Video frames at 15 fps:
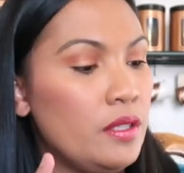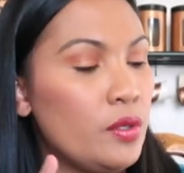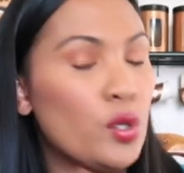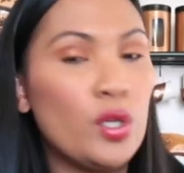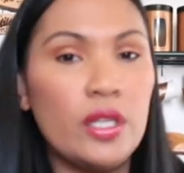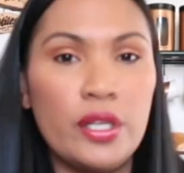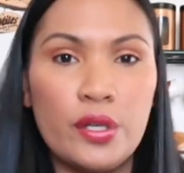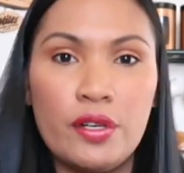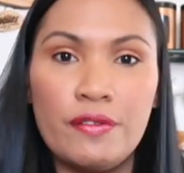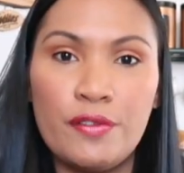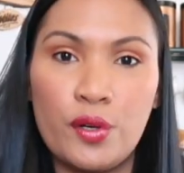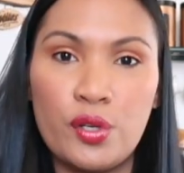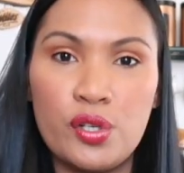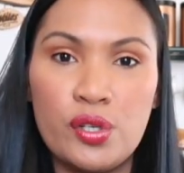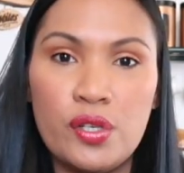earlier
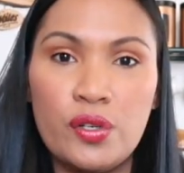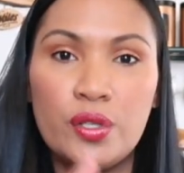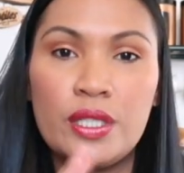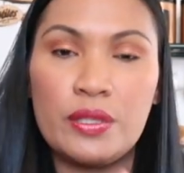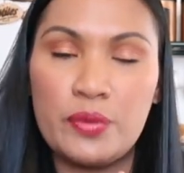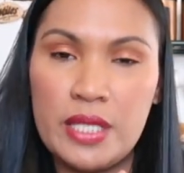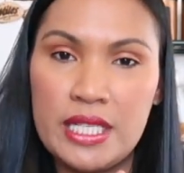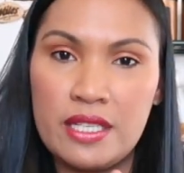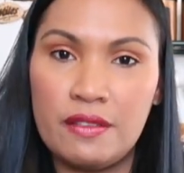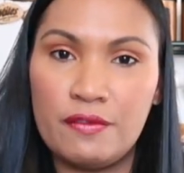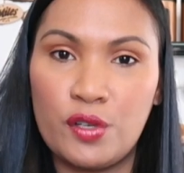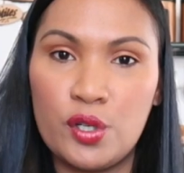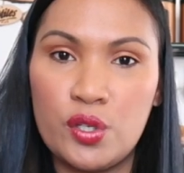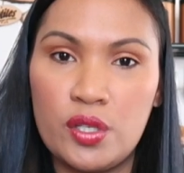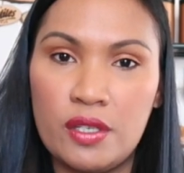version or the recent
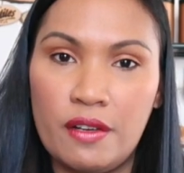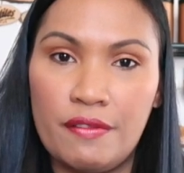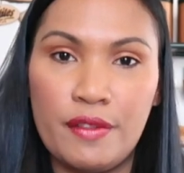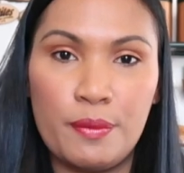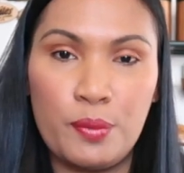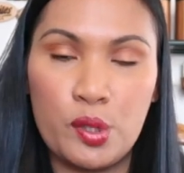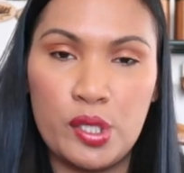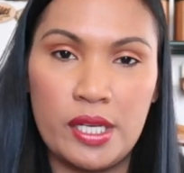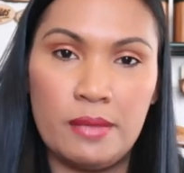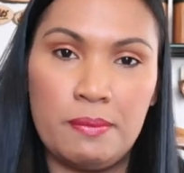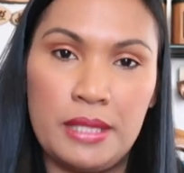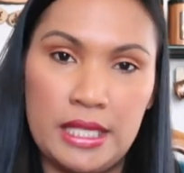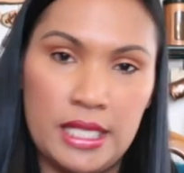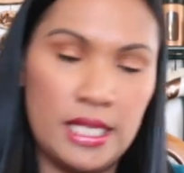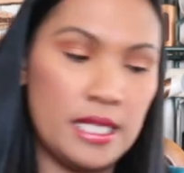version of the Pochette
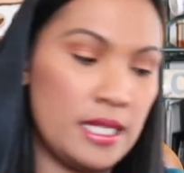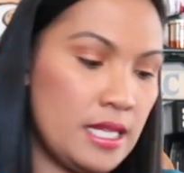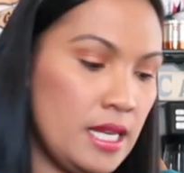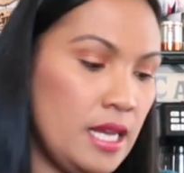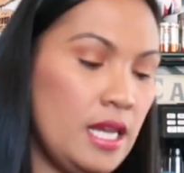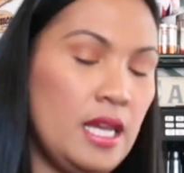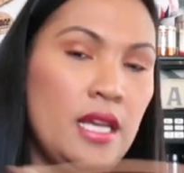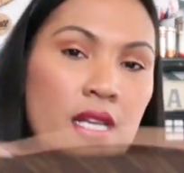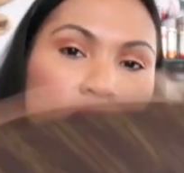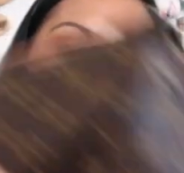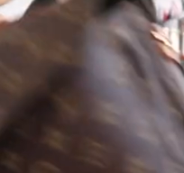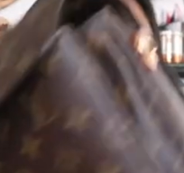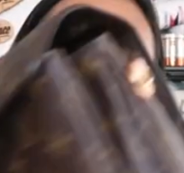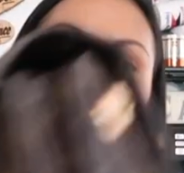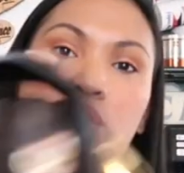Métis.
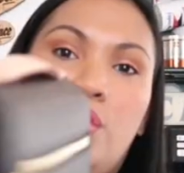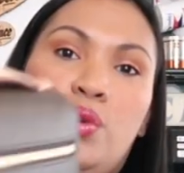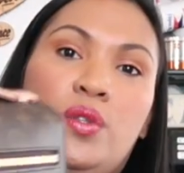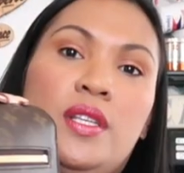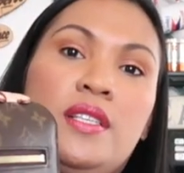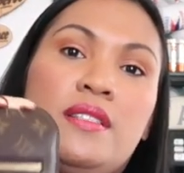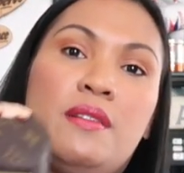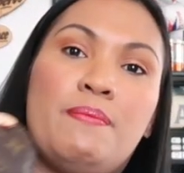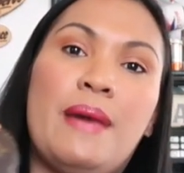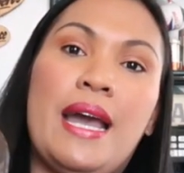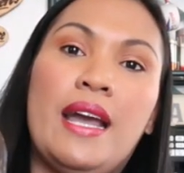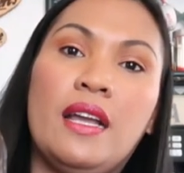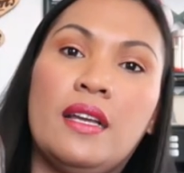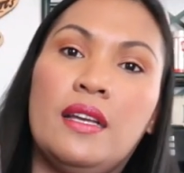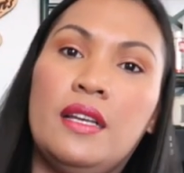So as you notice, the
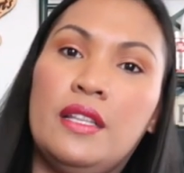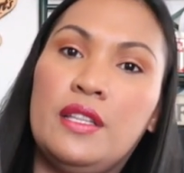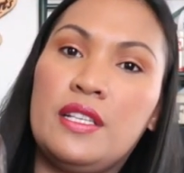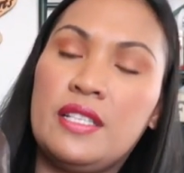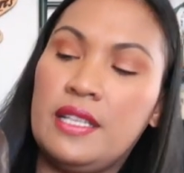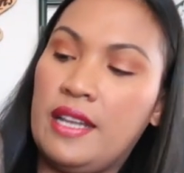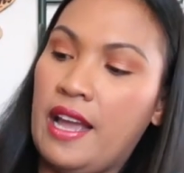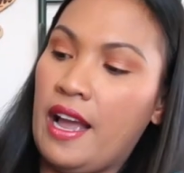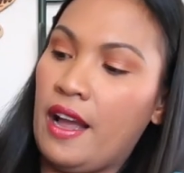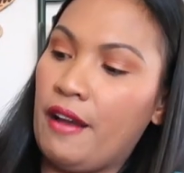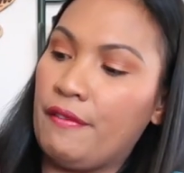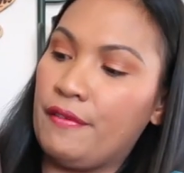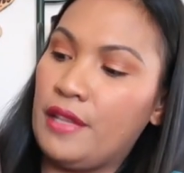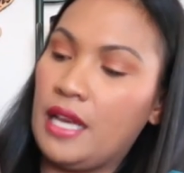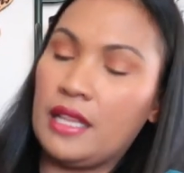back doesn't
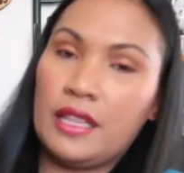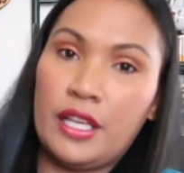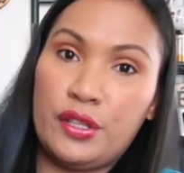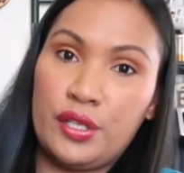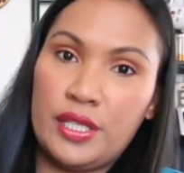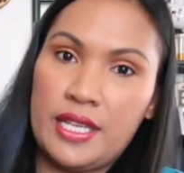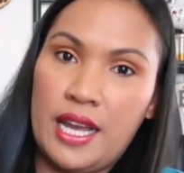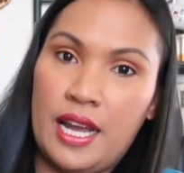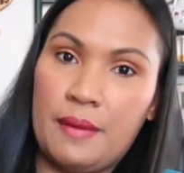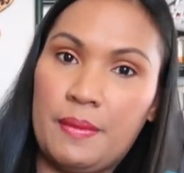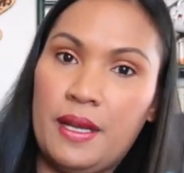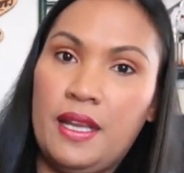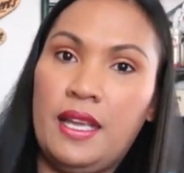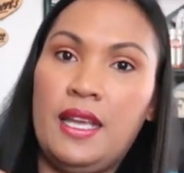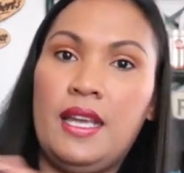have that leather tab,
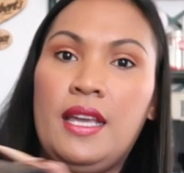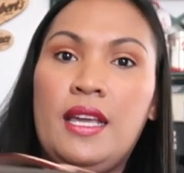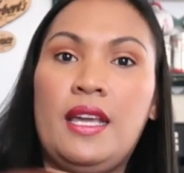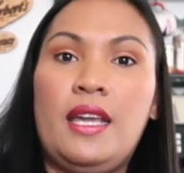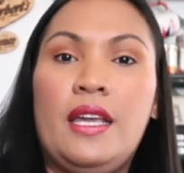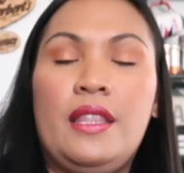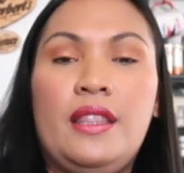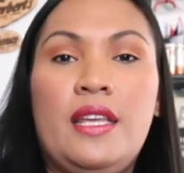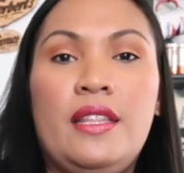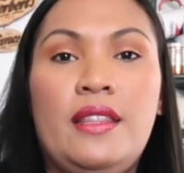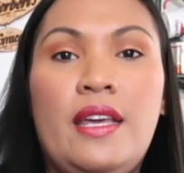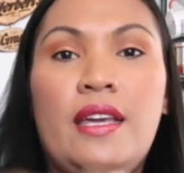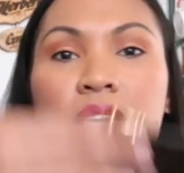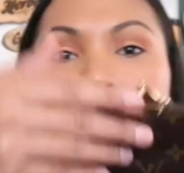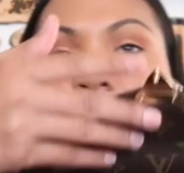and then
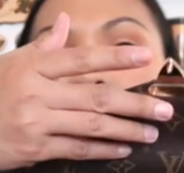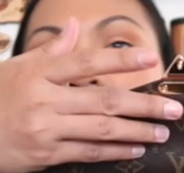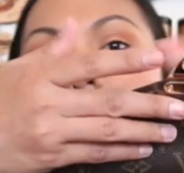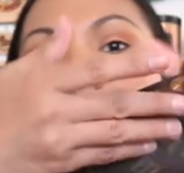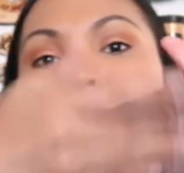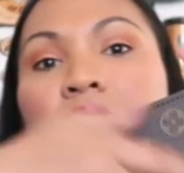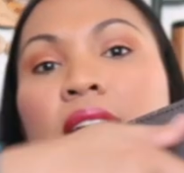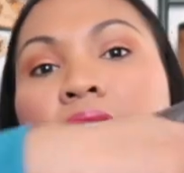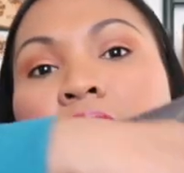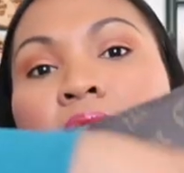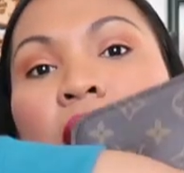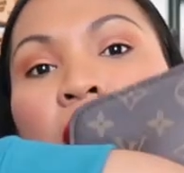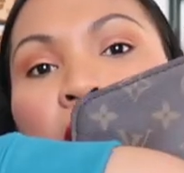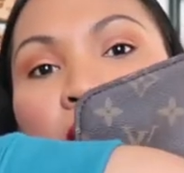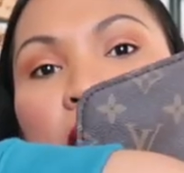the inside
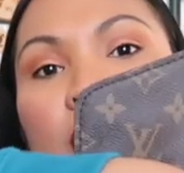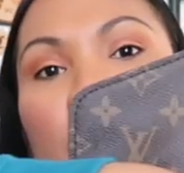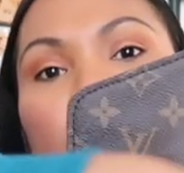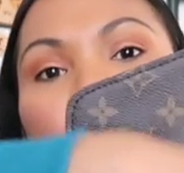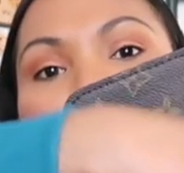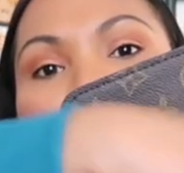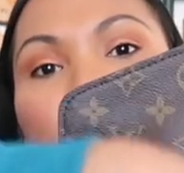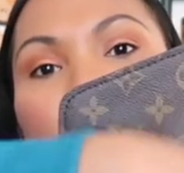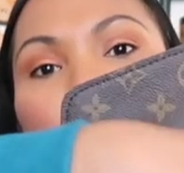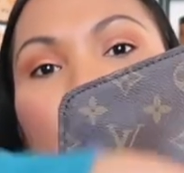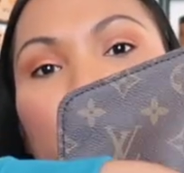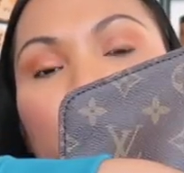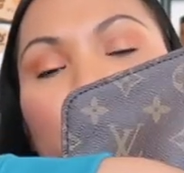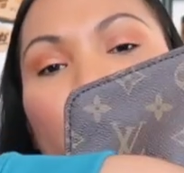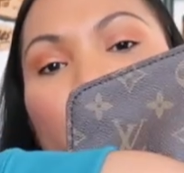has a
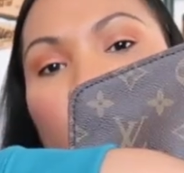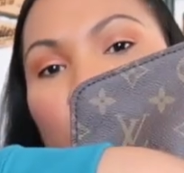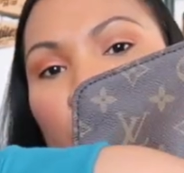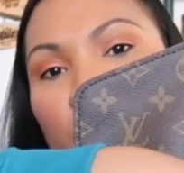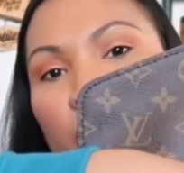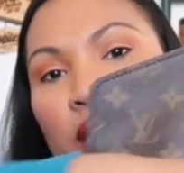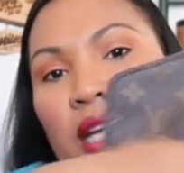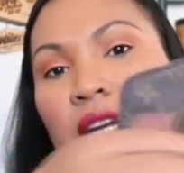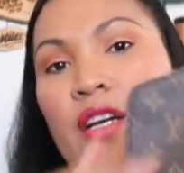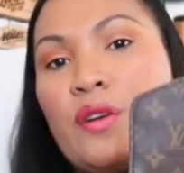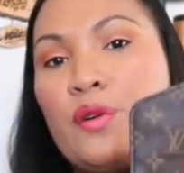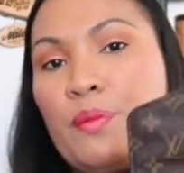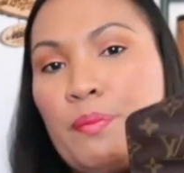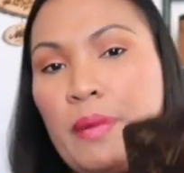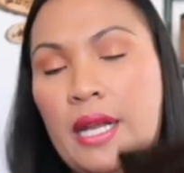pocket right here
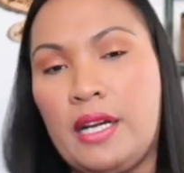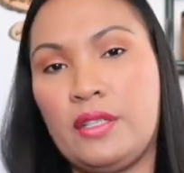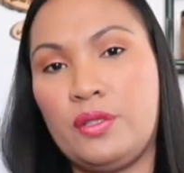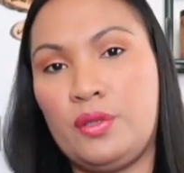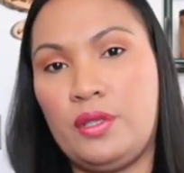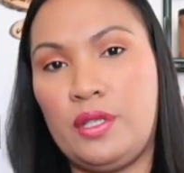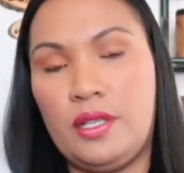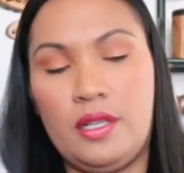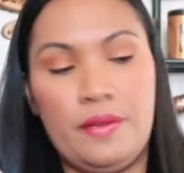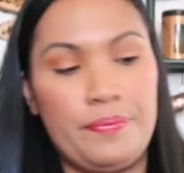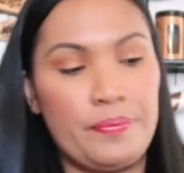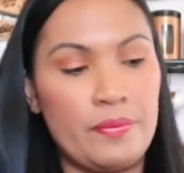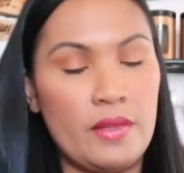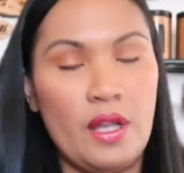compared to the